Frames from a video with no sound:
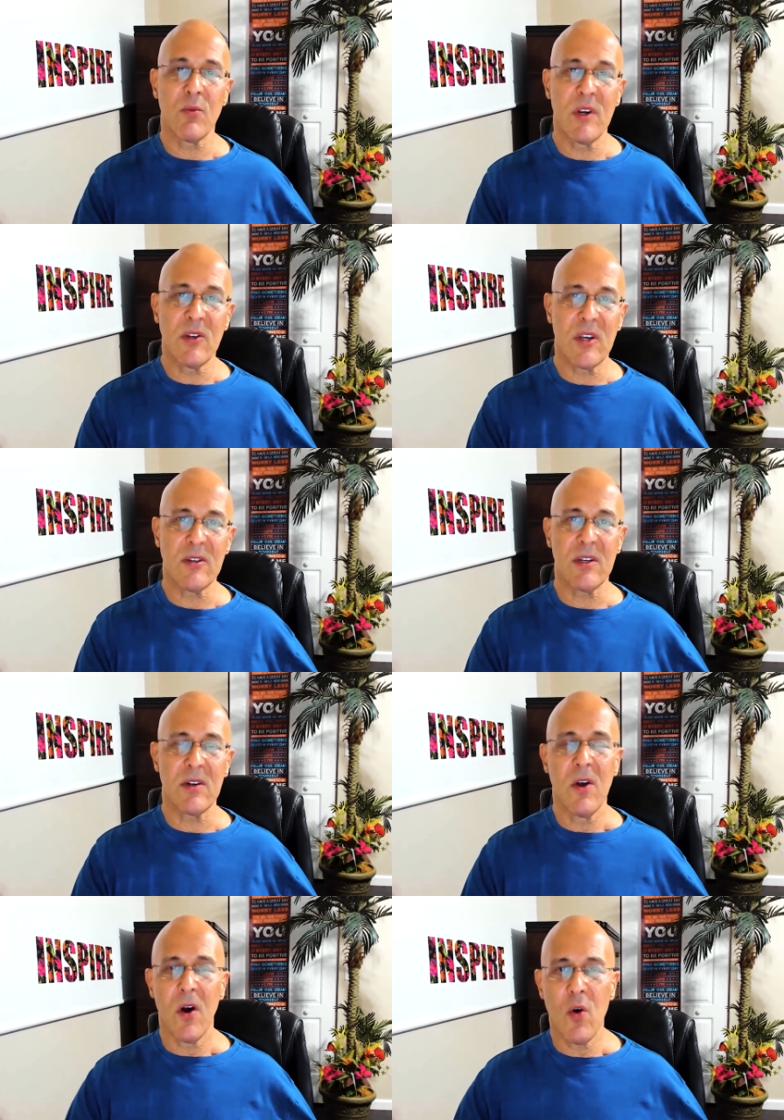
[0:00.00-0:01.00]
resistant,
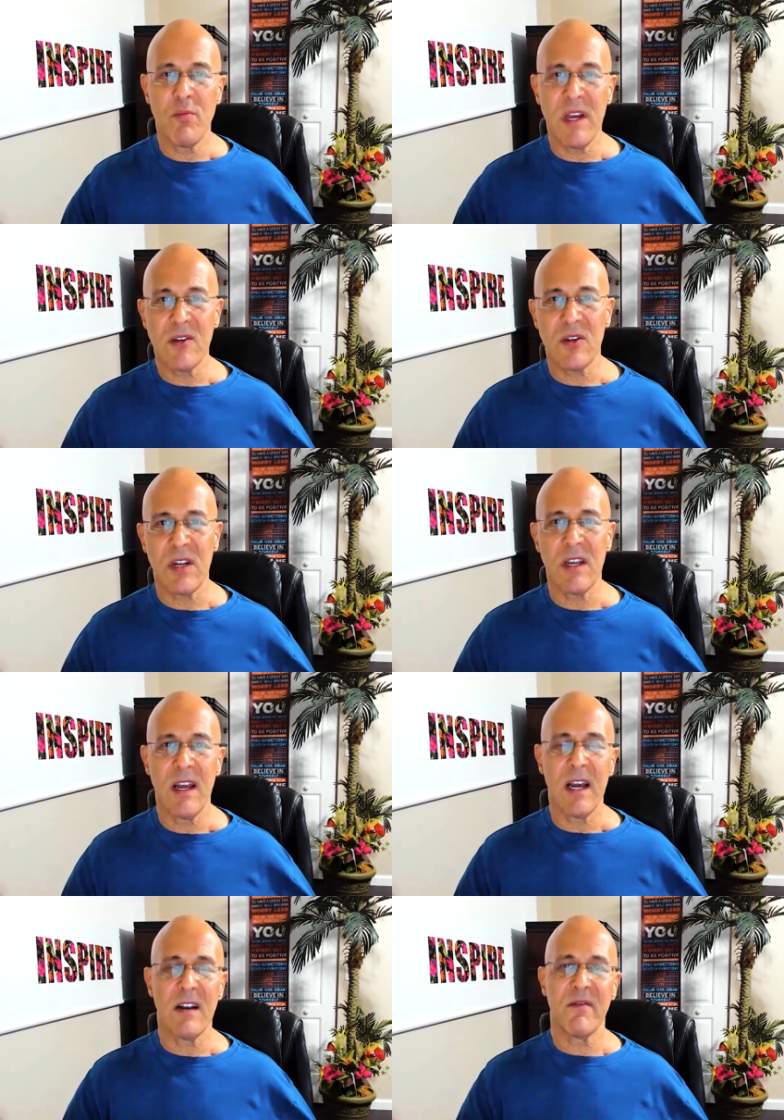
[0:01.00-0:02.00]
obesity.
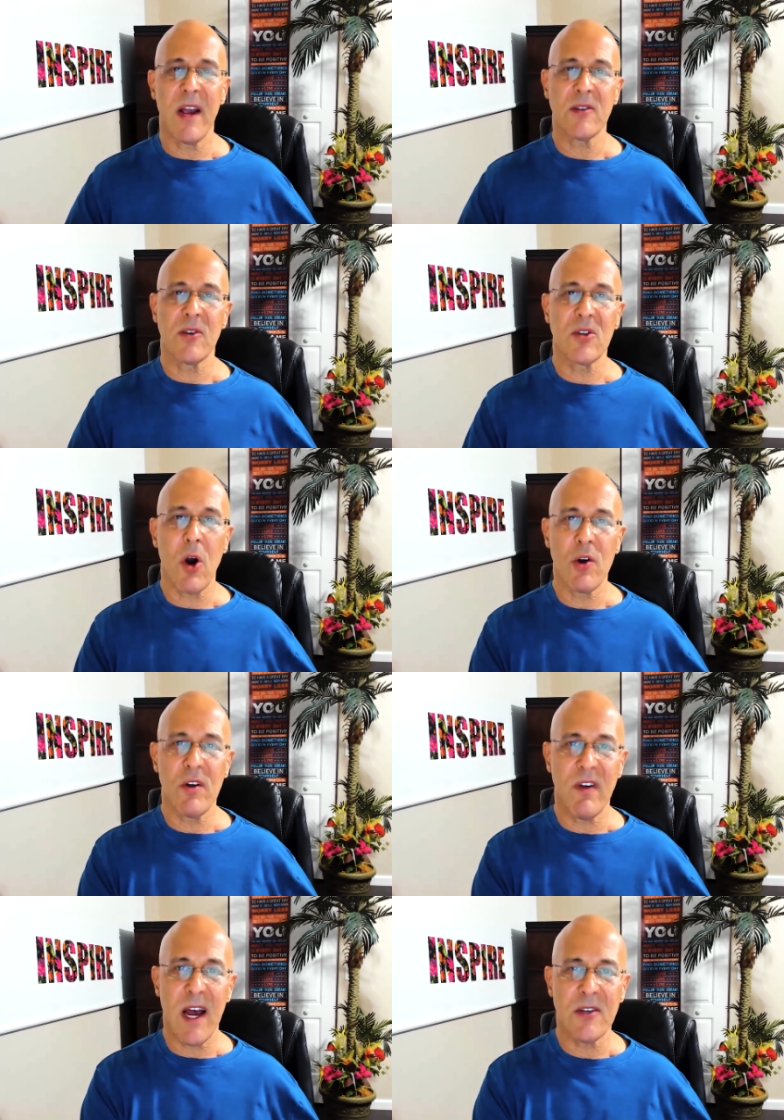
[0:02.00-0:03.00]
It affects us
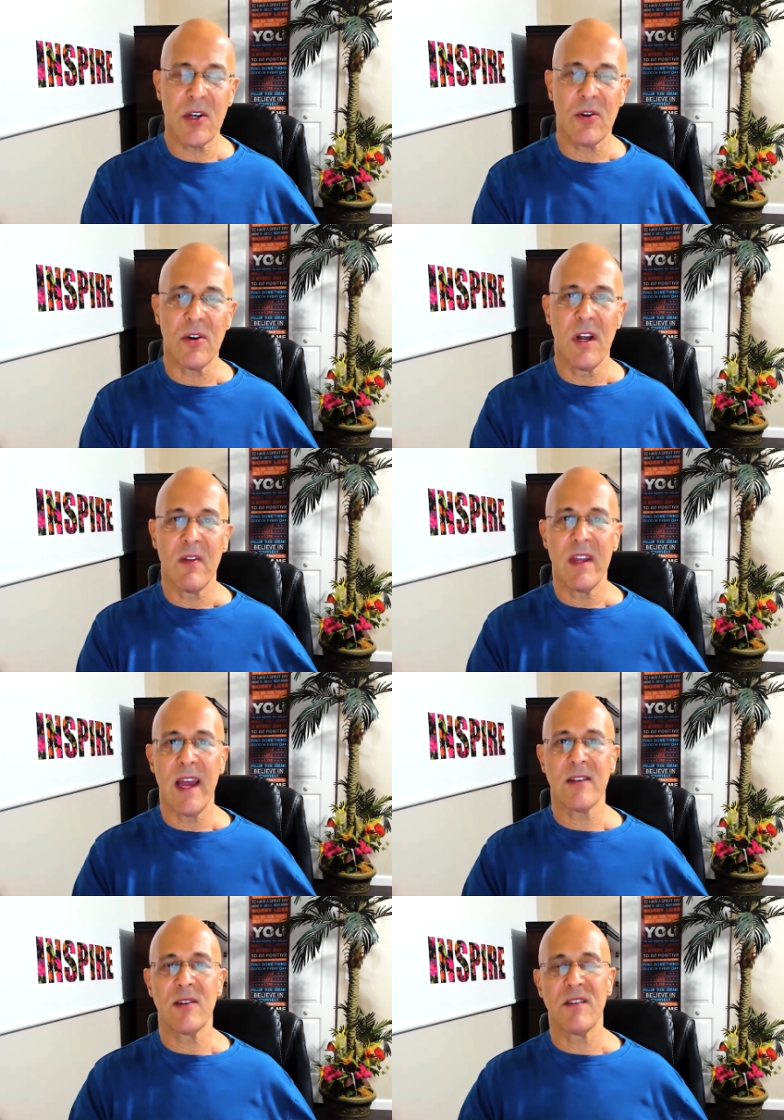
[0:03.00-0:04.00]
cardiovascular. The
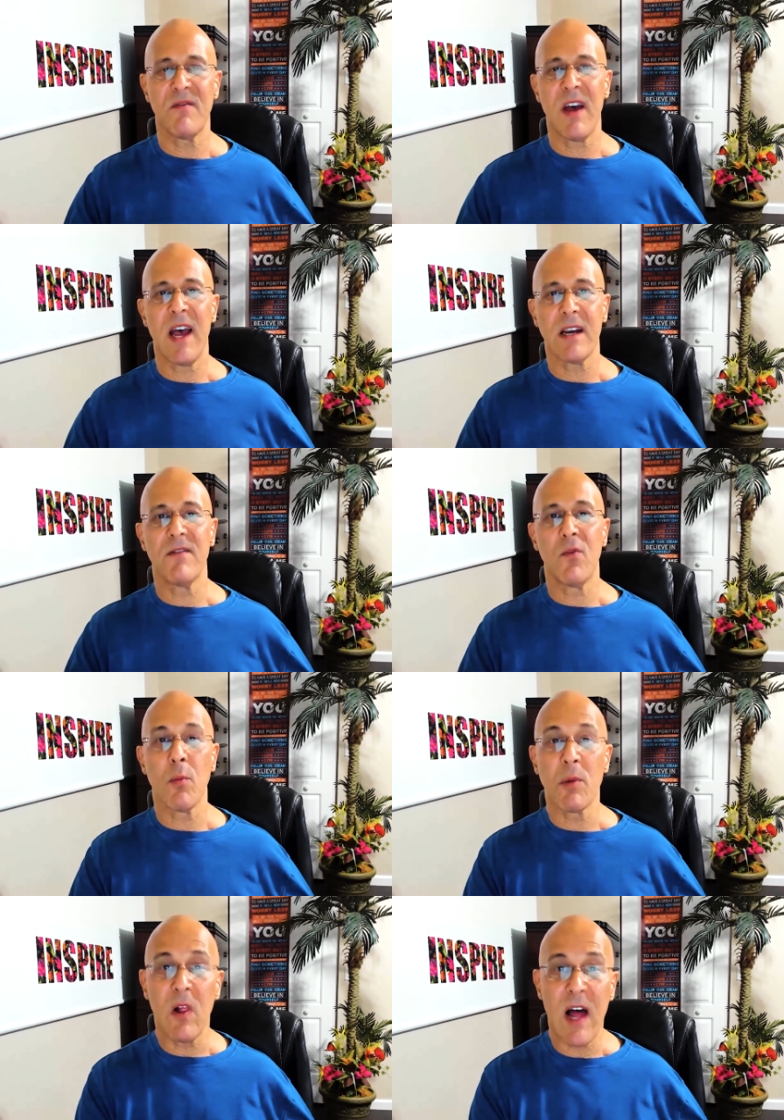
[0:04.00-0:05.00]
excess fat can
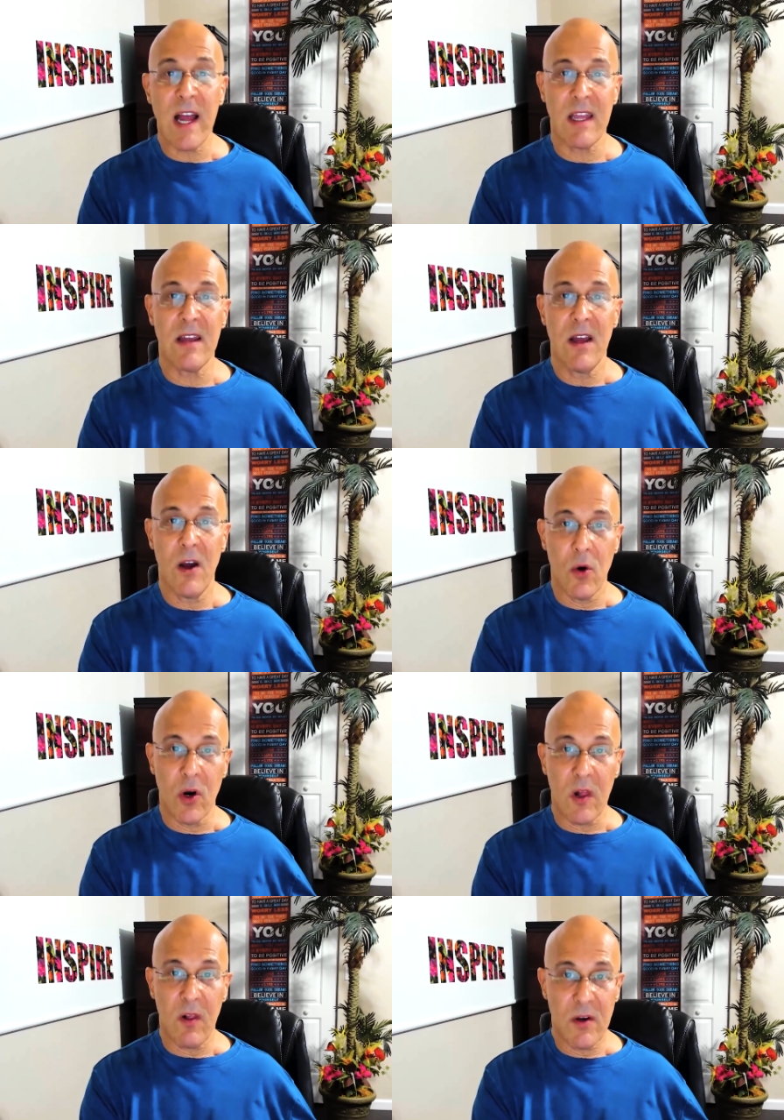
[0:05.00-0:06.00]
form clogging or,
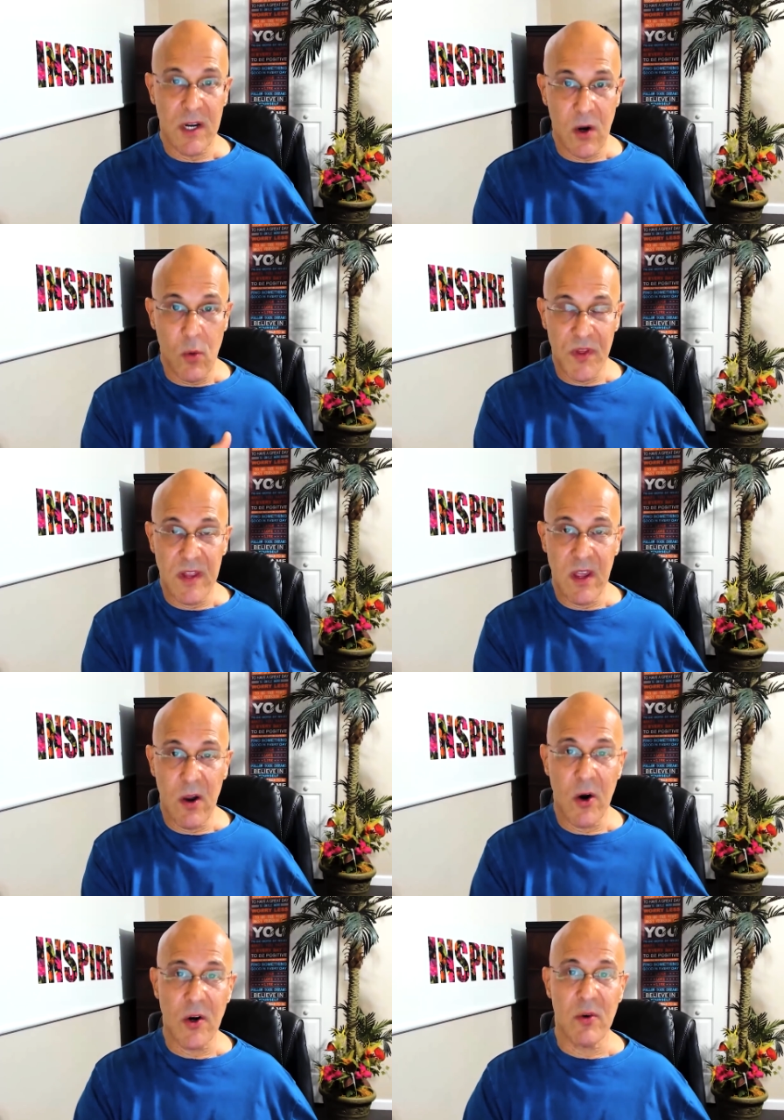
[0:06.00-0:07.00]
you know, within the
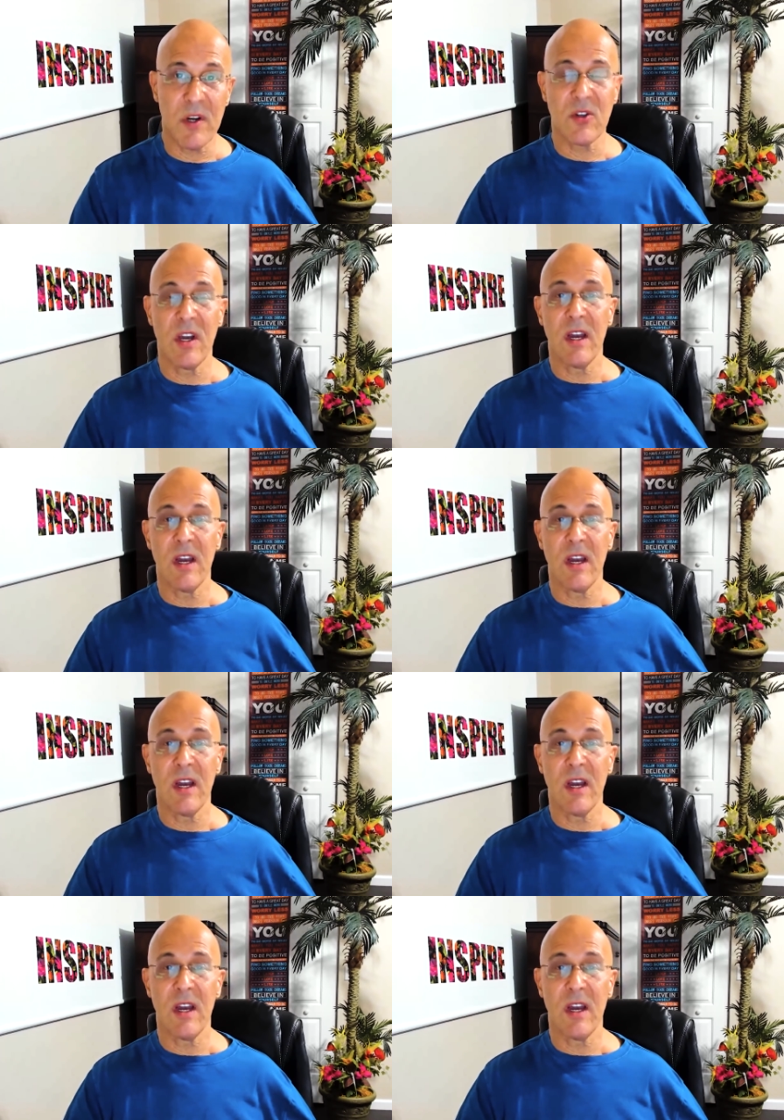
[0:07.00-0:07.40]
arteries.